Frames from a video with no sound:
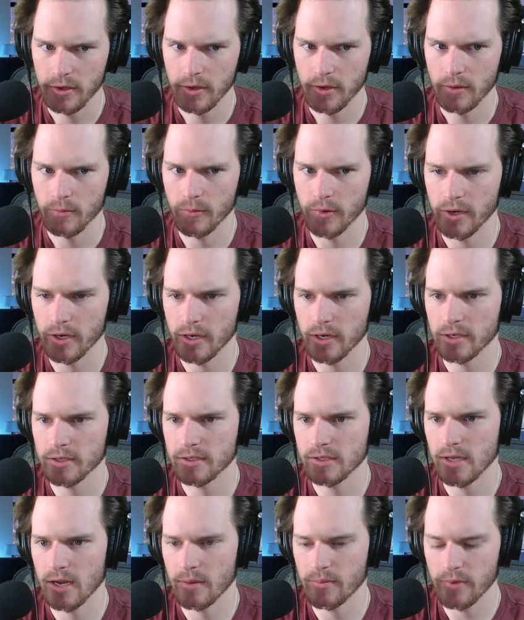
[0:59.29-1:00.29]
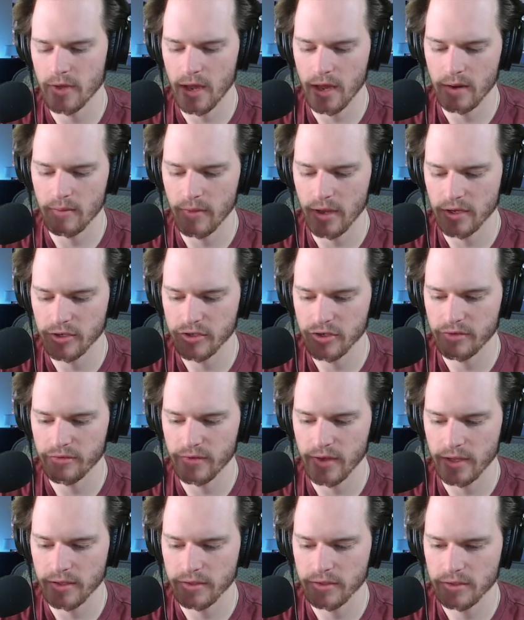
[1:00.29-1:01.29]
We're going to need to set up the animation
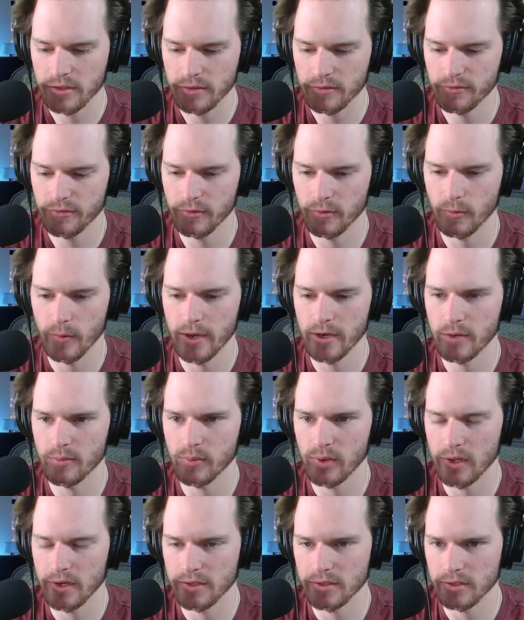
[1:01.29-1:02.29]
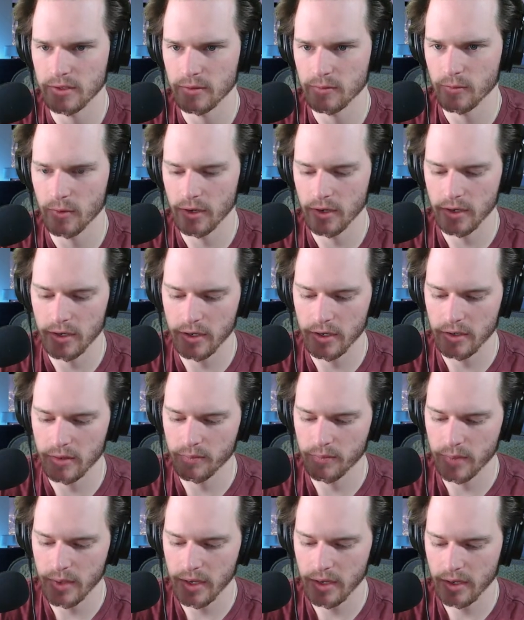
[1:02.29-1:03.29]
events for when to place it. We're going to need
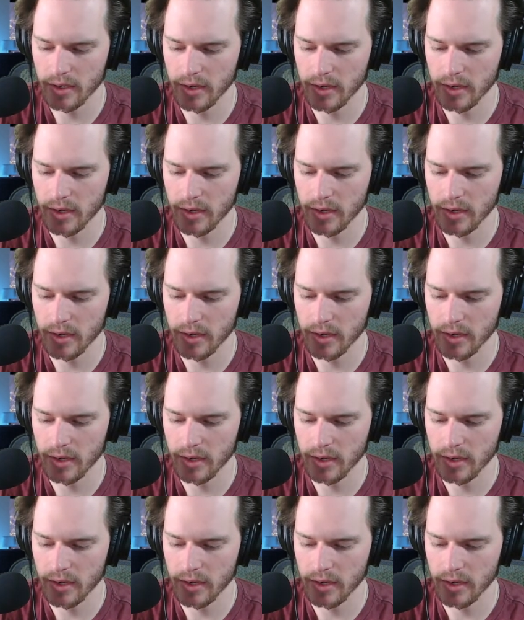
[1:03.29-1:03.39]
to pick an